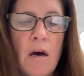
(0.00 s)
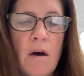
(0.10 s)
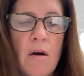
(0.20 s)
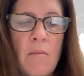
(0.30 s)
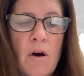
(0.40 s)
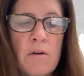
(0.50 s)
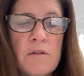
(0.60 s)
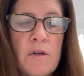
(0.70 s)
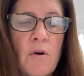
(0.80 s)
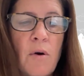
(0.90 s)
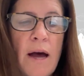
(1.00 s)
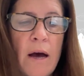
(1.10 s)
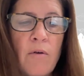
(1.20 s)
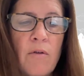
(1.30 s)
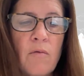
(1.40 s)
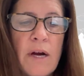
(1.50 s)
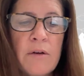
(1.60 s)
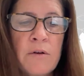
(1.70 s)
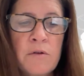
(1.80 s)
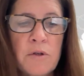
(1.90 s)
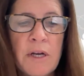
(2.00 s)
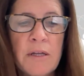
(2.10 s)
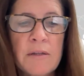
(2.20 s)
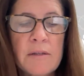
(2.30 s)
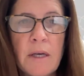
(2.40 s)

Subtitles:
Also, how the right nutrients